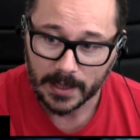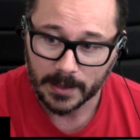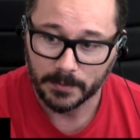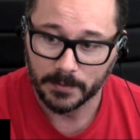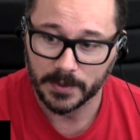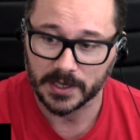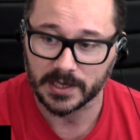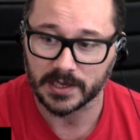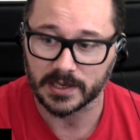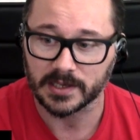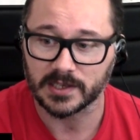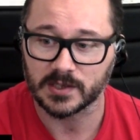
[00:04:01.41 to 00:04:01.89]

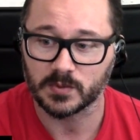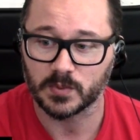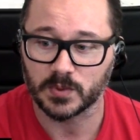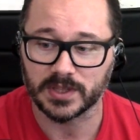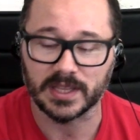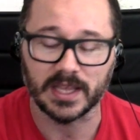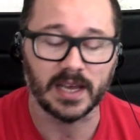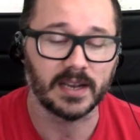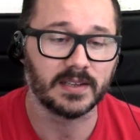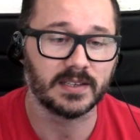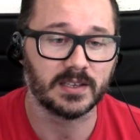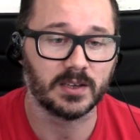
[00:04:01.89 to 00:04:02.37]
because
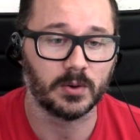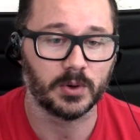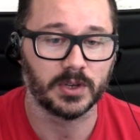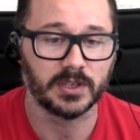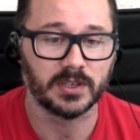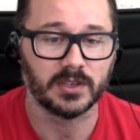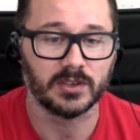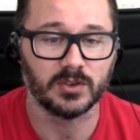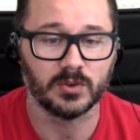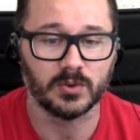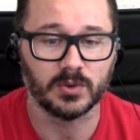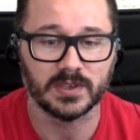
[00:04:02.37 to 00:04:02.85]
what that is going
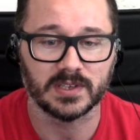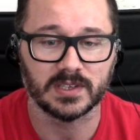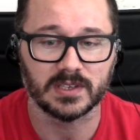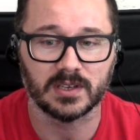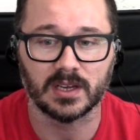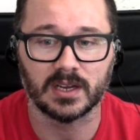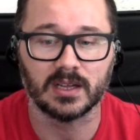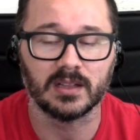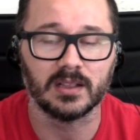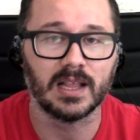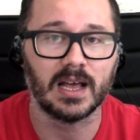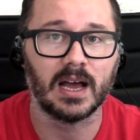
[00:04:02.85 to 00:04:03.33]
to do is it's
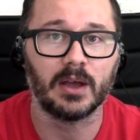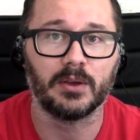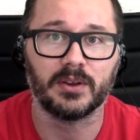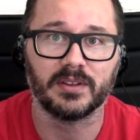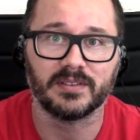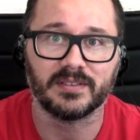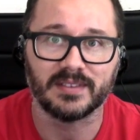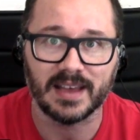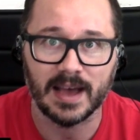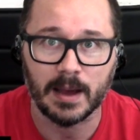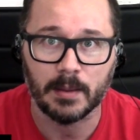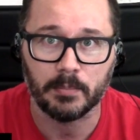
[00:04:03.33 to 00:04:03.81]
going to allow you
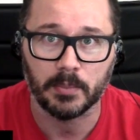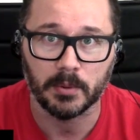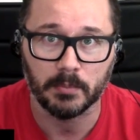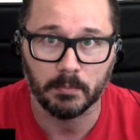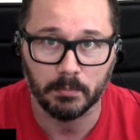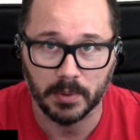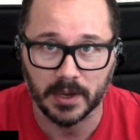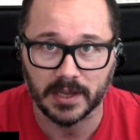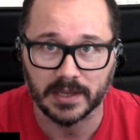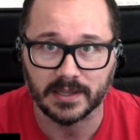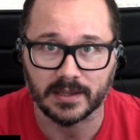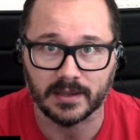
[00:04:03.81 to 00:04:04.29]
to tap a
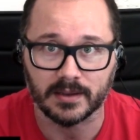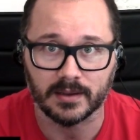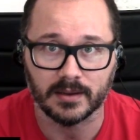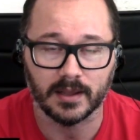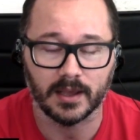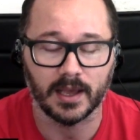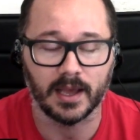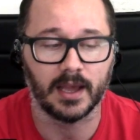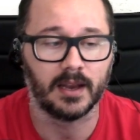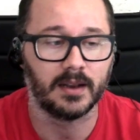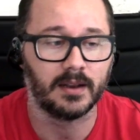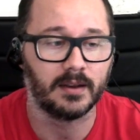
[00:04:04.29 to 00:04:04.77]
button,
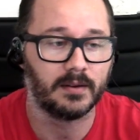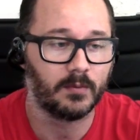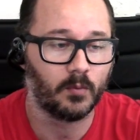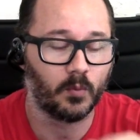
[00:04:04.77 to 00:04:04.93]
and